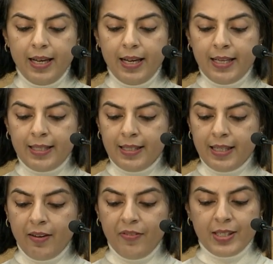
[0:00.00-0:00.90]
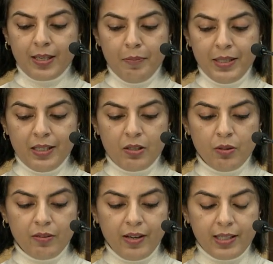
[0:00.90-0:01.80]
SSAF is committed to
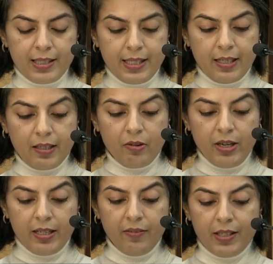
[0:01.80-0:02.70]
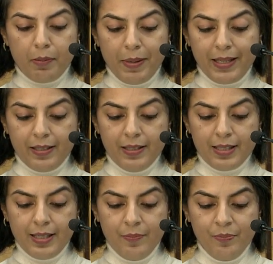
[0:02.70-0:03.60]
advancing creative independence
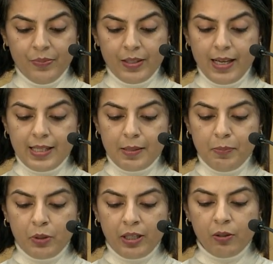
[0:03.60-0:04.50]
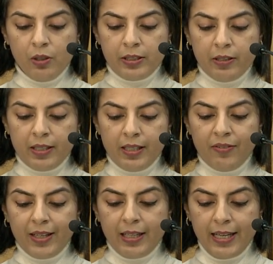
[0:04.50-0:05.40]
and supporting alternative
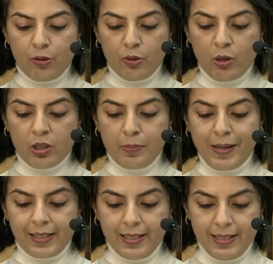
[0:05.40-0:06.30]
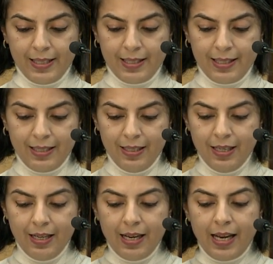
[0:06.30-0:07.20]
and heterodox practices.
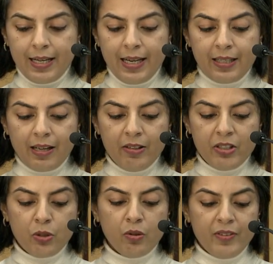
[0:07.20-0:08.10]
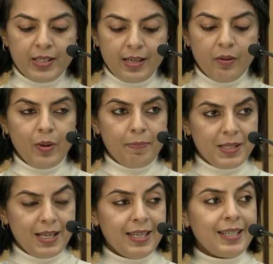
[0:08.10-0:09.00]
And I encourage you to visit our
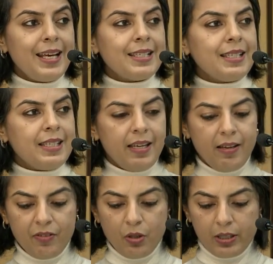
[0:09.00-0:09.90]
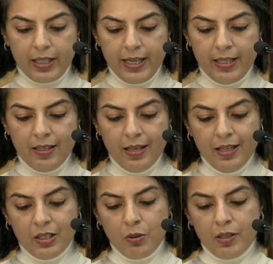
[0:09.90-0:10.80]
website, ssaf.in,
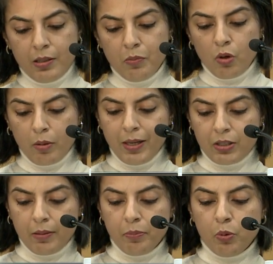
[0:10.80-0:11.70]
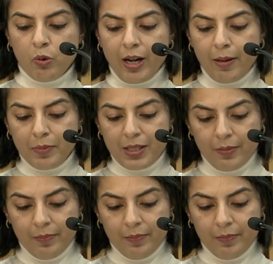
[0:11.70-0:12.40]
to learn more about our programs.